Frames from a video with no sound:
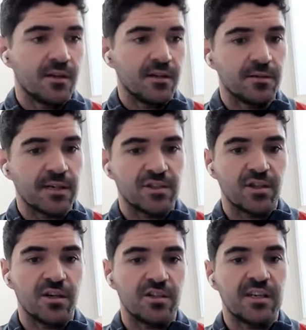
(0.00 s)
you know getting
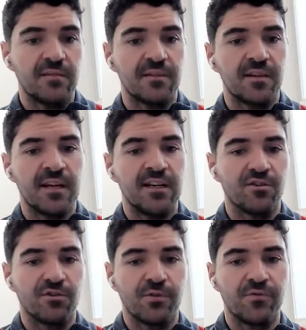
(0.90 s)
charged eight eight
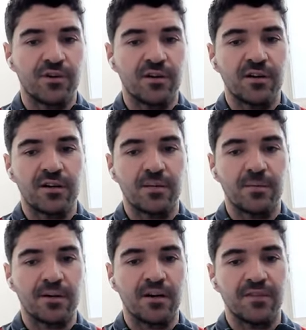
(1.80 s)
euro for a, a cup of
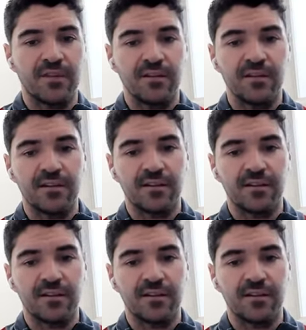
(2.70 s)
coffee and a,